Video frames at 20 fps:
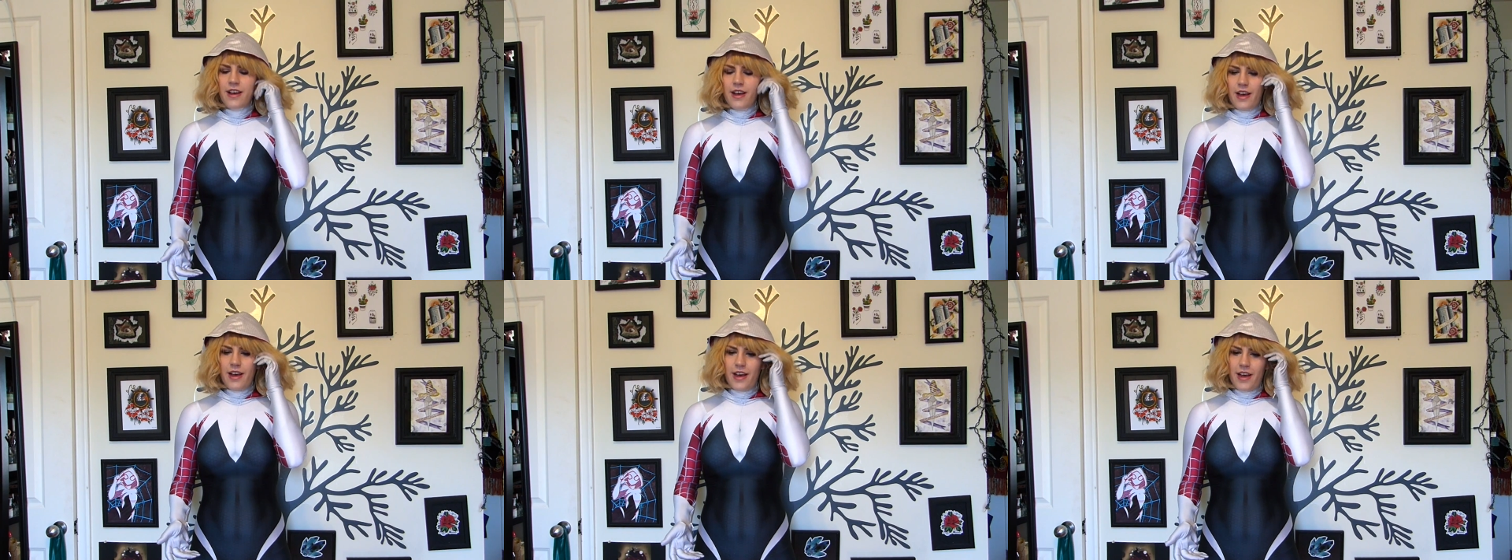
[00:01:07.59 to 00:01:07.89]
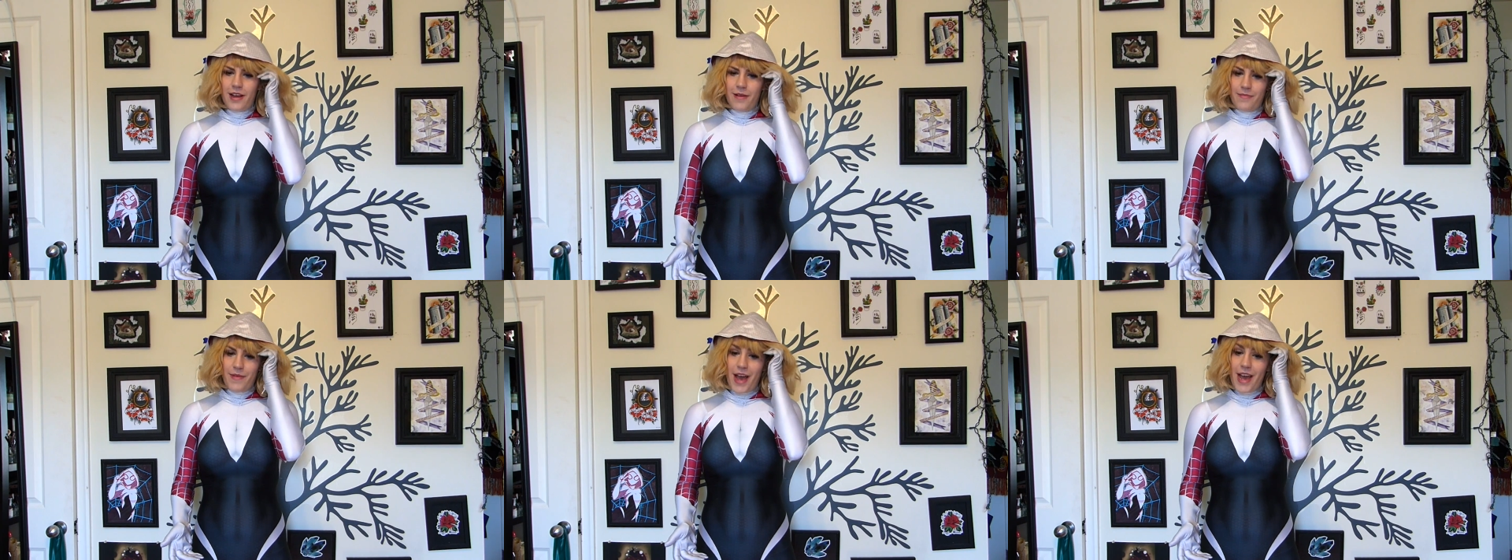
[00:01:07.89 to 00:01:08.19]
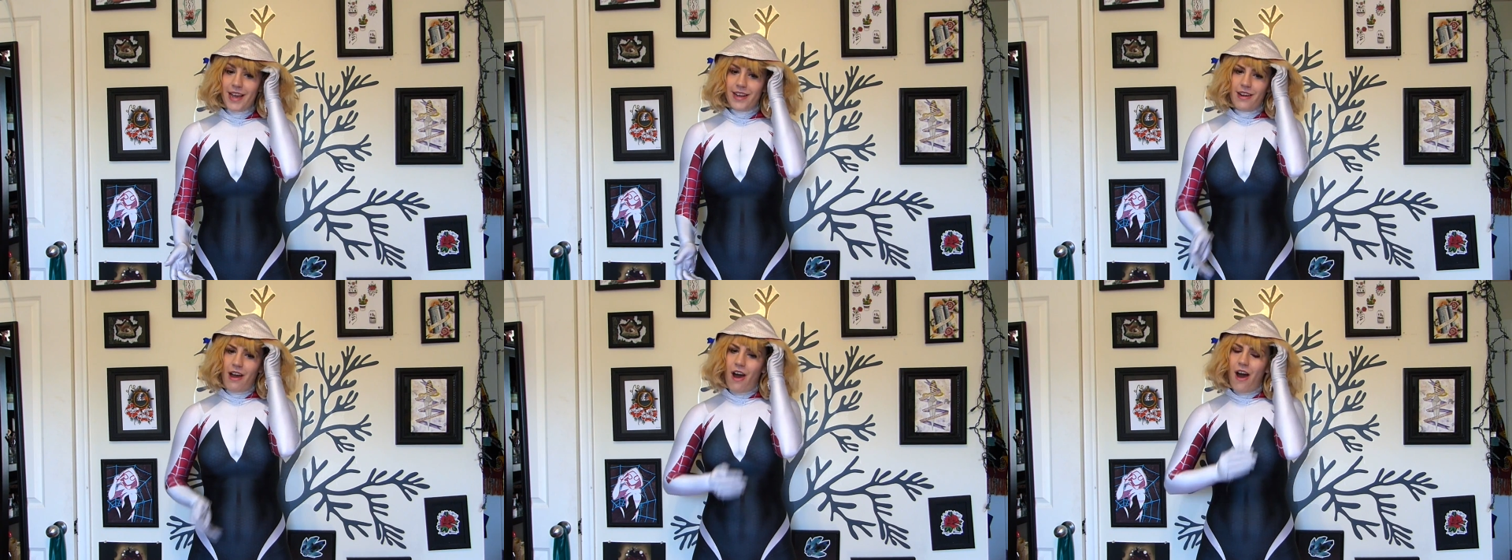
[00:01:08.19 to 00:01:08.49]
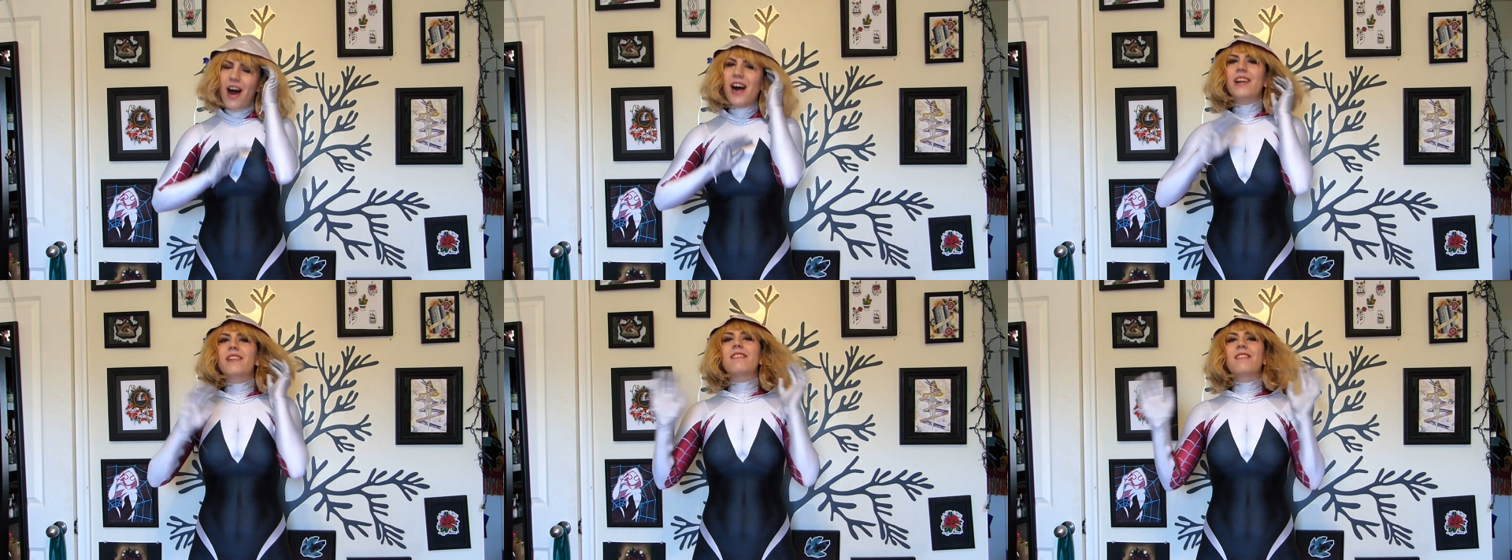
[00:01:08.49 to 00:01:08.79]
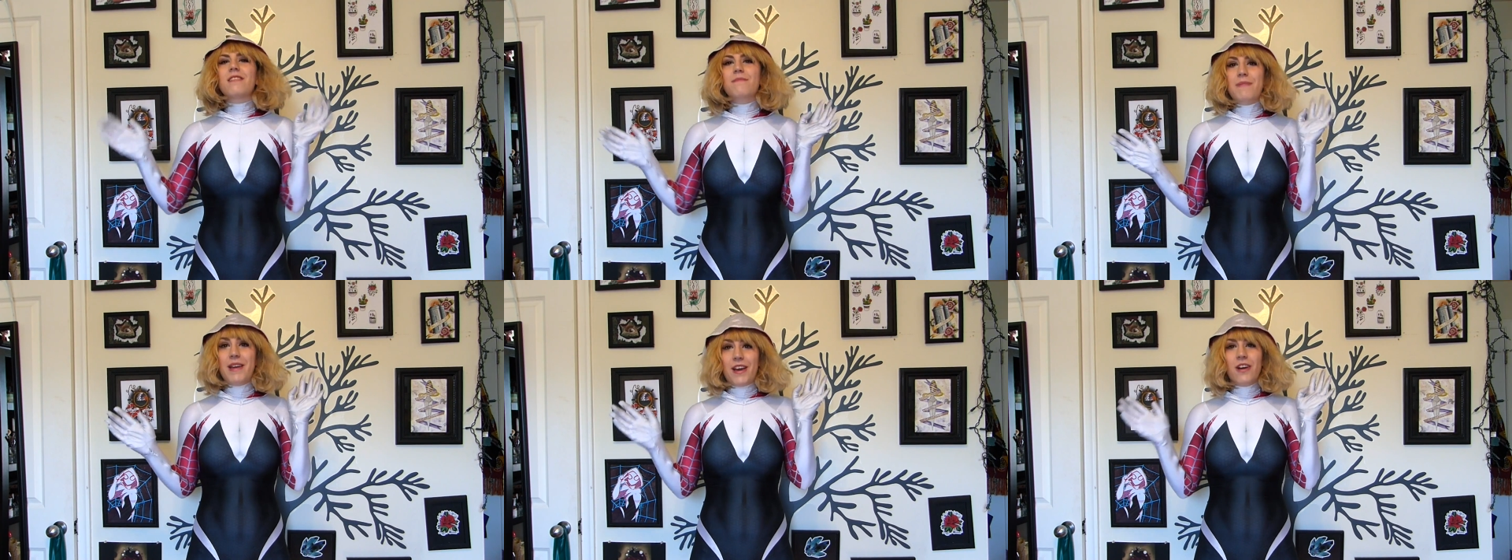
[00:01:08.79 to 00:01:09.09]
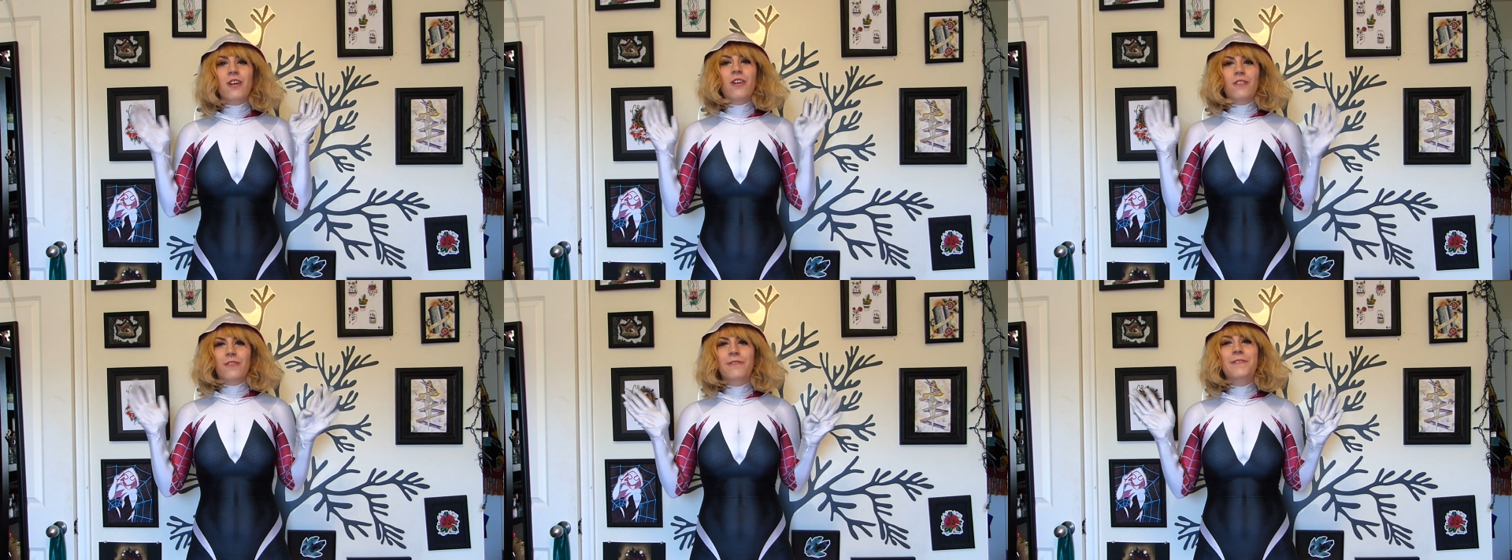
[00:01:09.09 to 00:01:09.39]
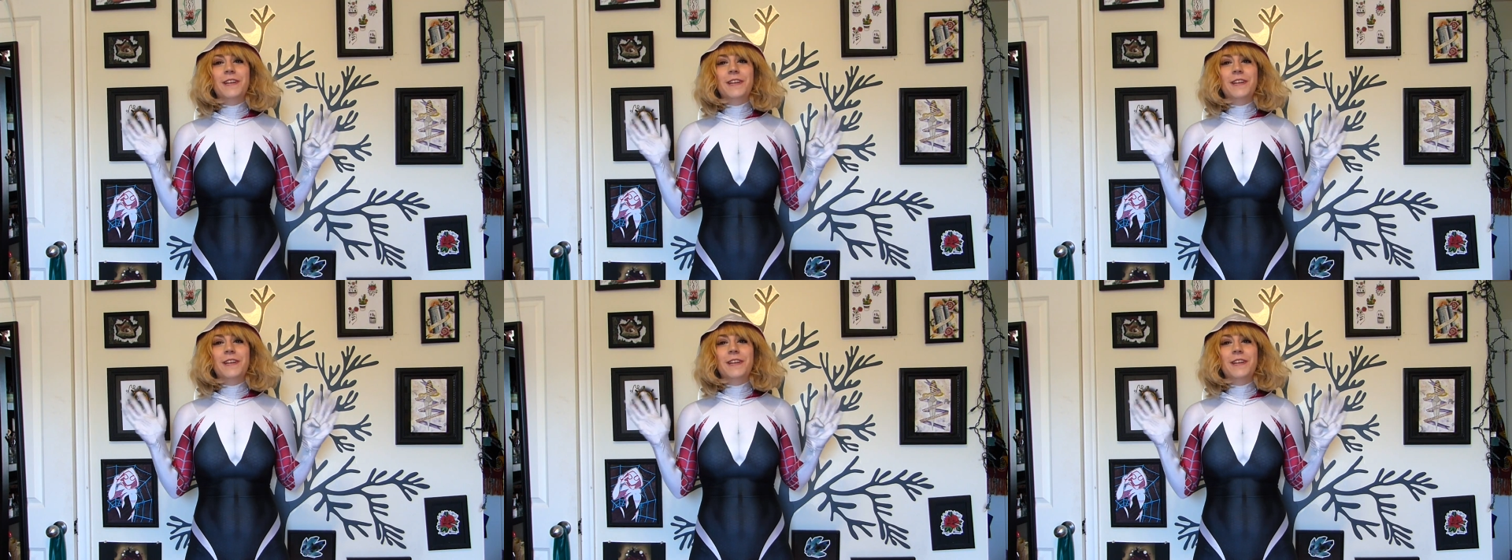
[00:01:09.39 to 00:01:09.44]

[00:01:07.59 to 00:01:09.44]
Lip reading: I could honestly make a whole